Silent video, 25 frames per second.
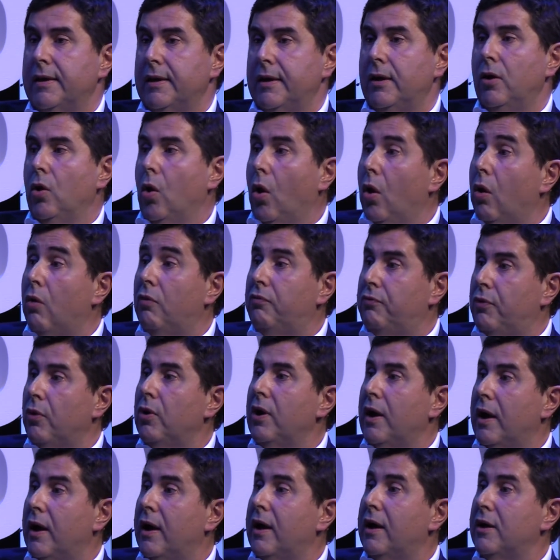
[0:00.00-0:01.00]
low
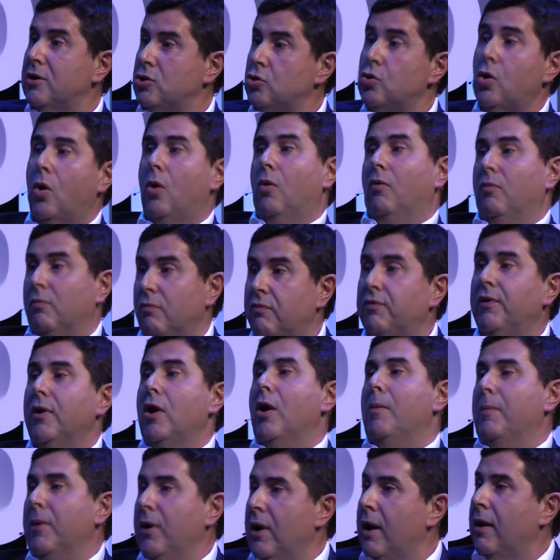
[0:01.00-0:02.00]
for a so
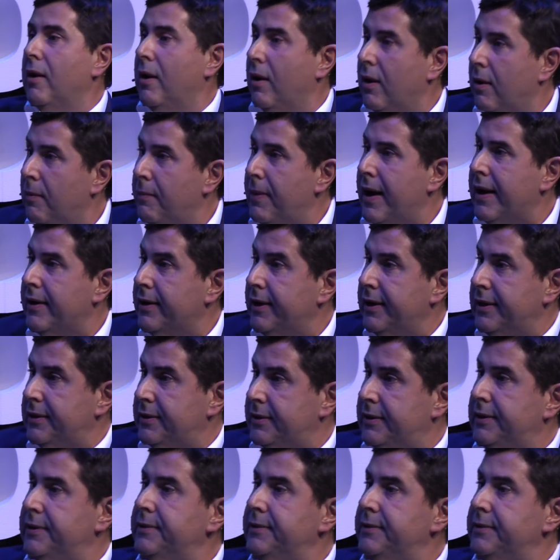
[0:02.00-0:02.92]
phenomenal market.